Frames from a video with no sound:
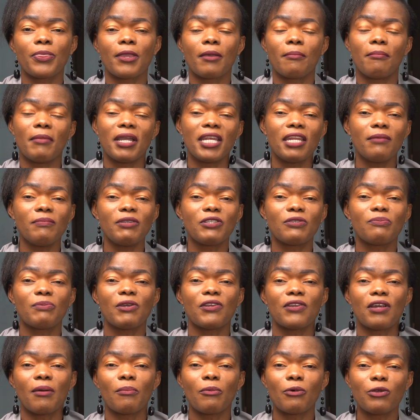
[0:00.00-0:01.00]
My name is
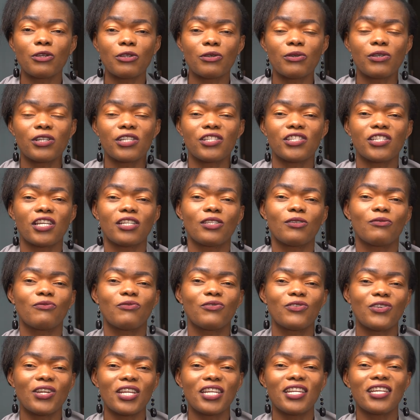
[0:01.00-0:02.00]
Mary Amondo, in charge of
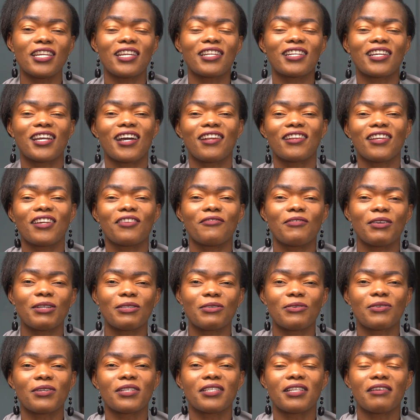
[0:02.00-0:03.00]
training and career
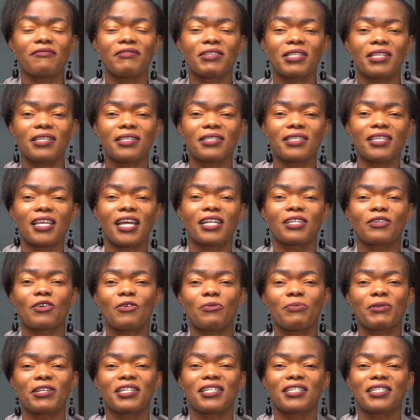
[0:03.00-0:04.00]
advisory services here at
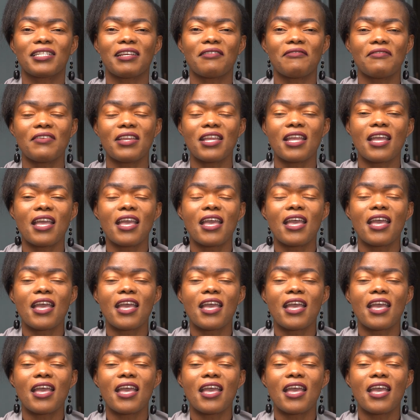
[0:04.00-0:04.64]
Corporate Staffing,